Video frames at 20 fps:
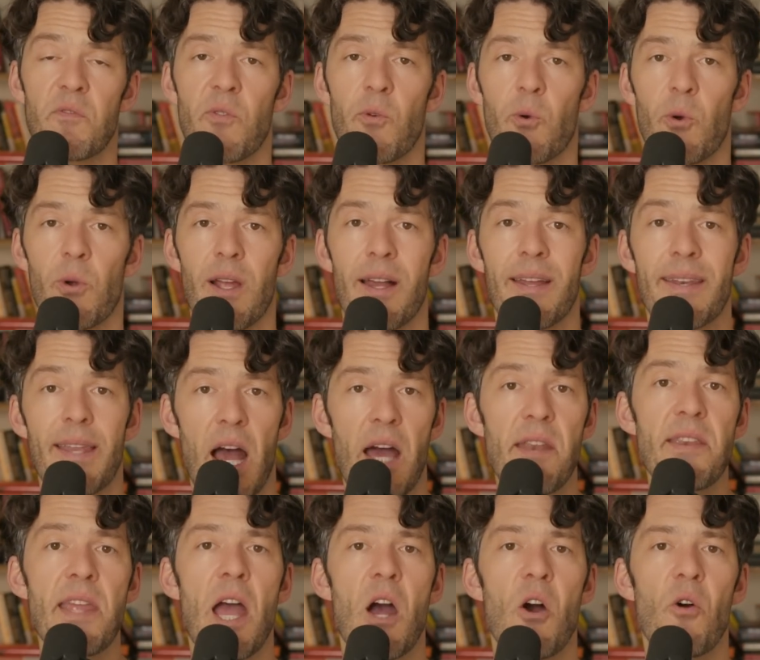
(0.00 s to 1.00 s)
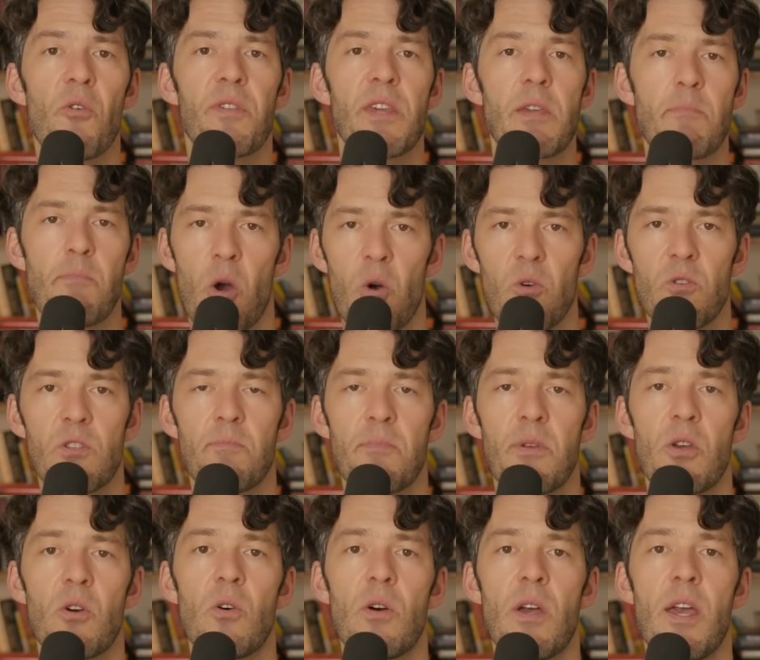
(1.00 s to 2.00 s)
for an unhealthy post
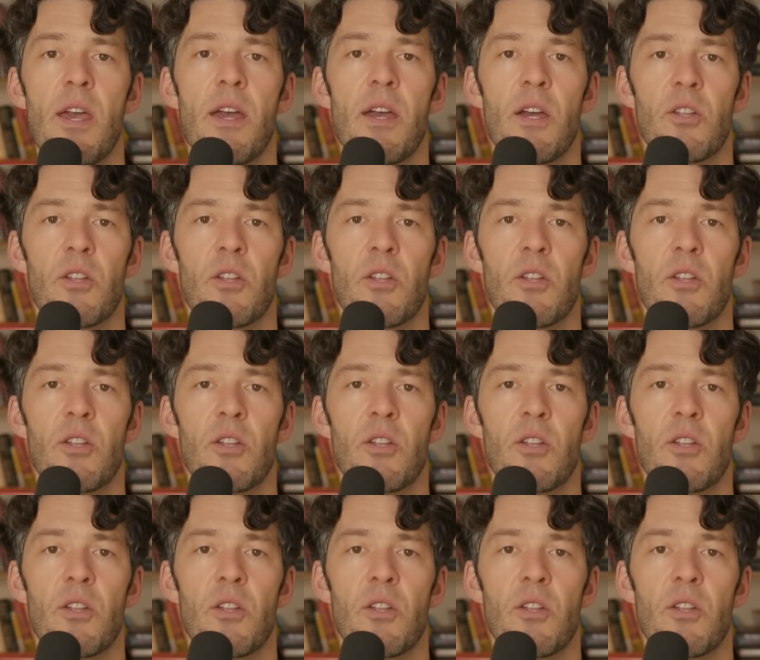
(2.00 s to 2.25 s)
meal